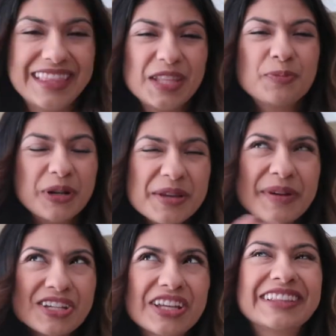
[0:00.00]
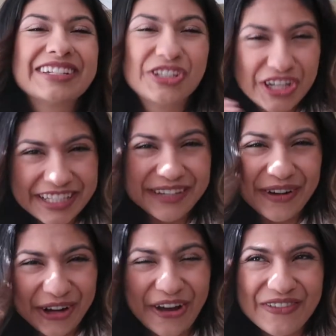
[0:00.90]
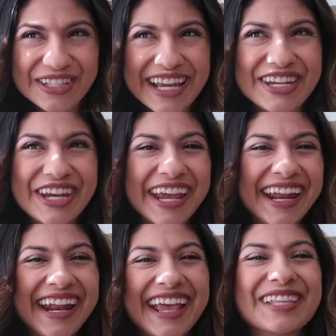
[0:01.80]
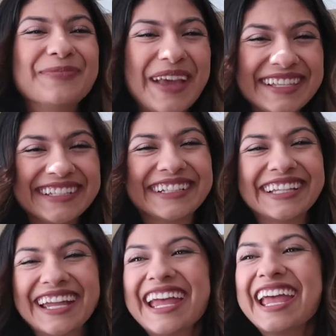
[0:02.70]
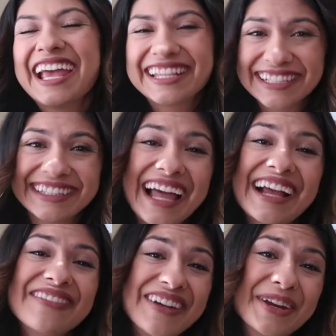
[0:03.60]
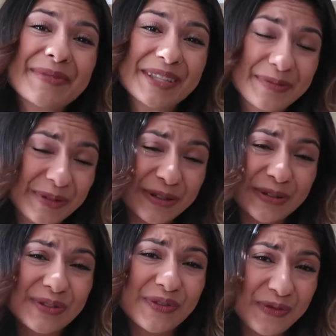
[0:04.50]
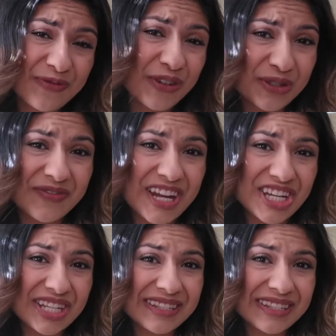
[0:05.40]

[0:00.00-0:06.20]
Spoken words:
That's pretty much like the gist of our conversation, is basically it's a lack of vitamins and minerals from fruits and veggies.